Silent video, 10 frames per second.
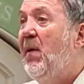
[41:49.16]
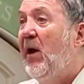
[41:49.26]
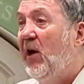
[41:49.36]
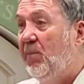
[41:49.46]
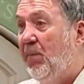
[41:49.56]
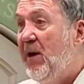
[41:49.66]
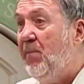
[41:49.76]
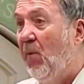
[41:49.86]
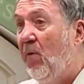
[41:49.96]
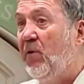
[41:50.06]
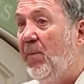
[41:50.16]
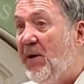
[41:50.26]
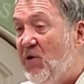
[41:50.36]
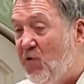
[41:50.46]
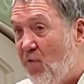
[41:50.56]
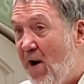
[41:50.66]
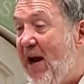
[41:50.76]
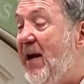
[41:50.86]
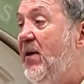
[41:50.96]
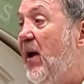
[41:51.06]
his people to be
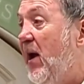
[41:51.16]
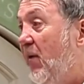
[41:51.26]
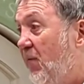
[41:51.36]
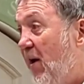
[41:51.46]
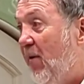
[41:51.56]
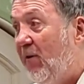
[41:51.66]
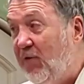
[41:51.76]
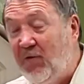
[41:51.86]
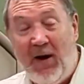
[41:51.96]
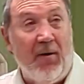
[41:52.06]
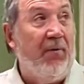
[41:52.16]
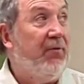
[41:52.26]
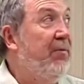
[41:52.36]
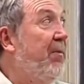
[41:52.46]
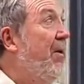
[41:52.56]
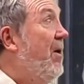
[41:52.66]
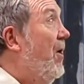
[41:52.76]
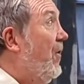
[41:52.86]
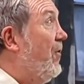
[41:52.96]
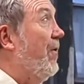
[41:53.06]
trained in various skills.
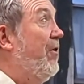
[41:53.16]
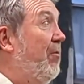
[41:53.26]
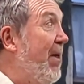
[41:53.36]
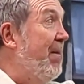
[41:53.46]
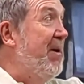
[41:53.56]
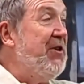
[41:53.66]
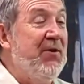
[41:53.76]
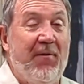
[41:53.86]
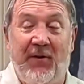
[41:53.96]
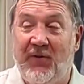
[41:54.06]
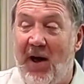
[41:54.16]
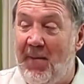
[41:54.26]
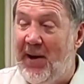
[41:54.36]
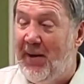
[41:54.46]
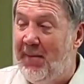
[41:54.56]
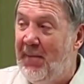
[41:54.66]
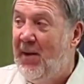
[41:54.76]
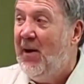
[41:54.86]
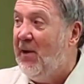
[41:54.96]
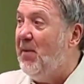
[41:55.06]
So this is where the missionaries come in
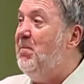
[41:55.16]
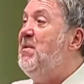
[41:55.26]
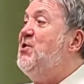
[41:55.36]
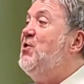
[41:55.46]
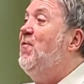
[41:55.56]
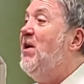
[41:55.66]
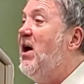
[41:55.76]
the missionary